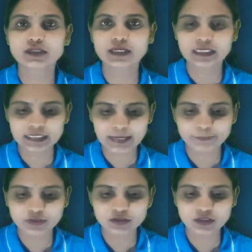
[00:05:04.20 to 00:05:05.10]
T and
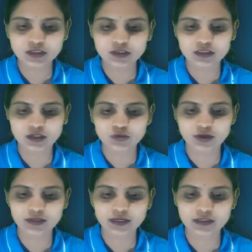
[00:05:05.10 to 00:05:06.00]
capital T, here you
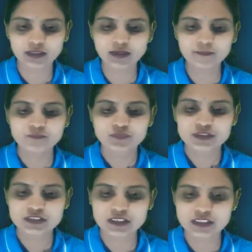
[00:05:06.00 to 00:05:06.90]
are getting
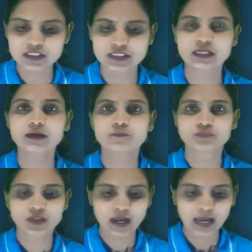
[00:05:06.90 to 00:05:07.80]
TT.
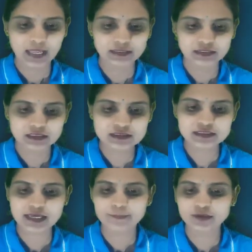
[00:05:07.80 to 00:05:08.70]
and this
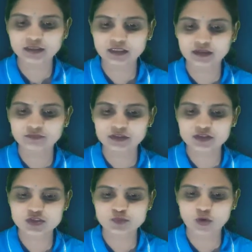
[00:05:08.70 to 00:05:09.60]
capital T
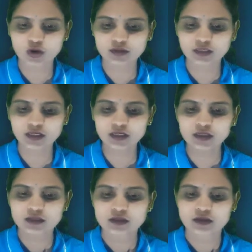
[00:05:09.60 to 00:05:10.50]
with small t,
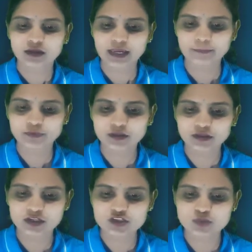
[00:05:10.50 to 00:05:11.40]
capital
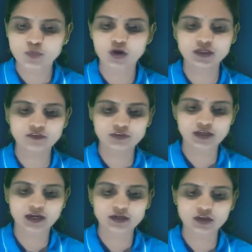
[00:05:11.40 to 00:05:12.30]
T, small t we
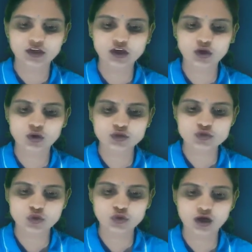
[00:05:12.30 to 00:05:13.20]
get. Here
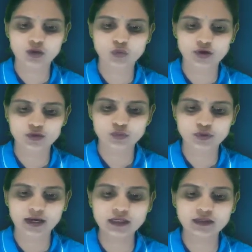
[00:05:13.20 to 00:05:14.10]
also you are going to
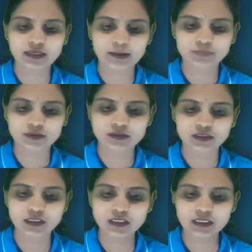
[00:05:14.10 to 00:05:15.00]
get capital
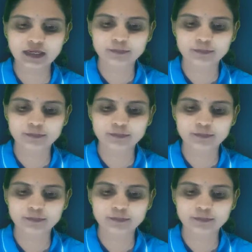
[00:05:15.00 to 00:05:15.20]
T,